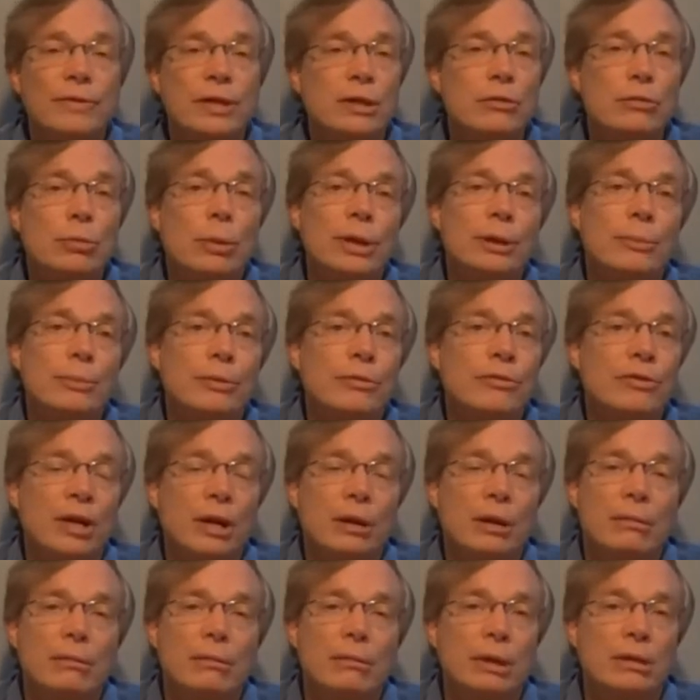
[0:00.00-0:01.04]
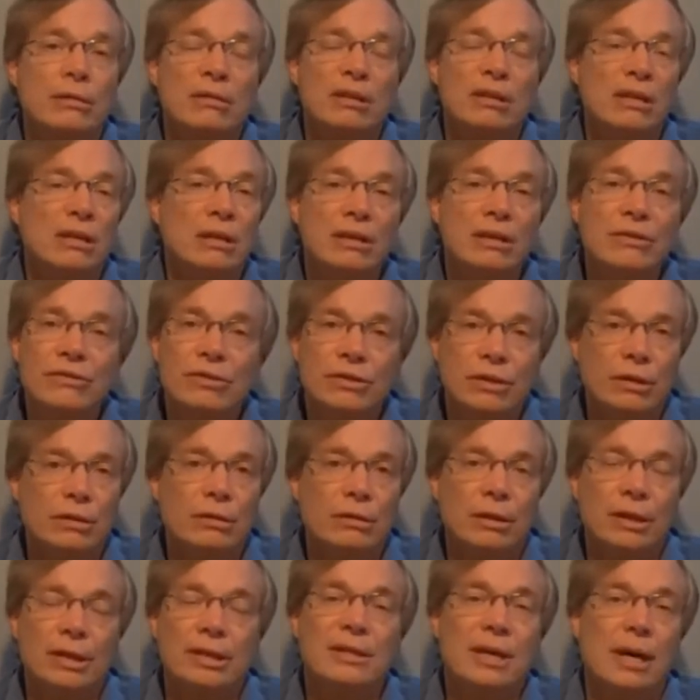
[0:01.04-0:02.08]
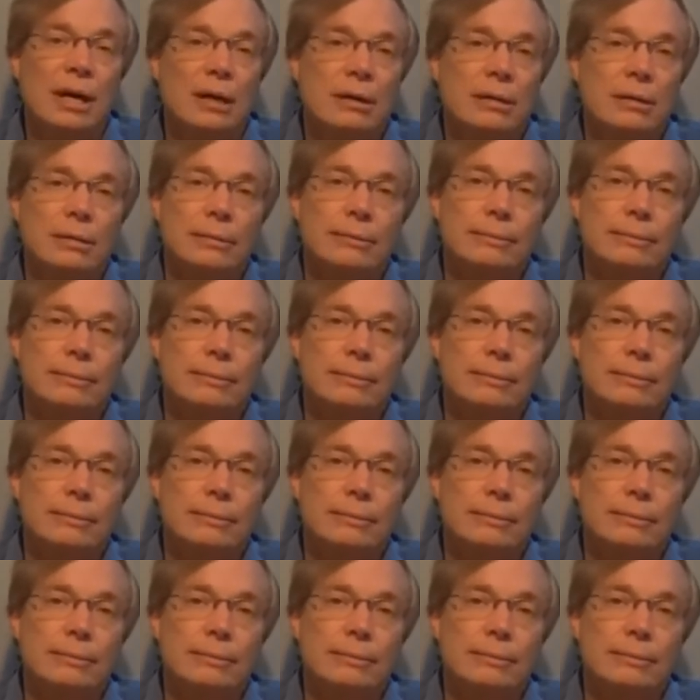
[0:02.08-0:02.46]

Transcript: 15, 20% in instant, like that.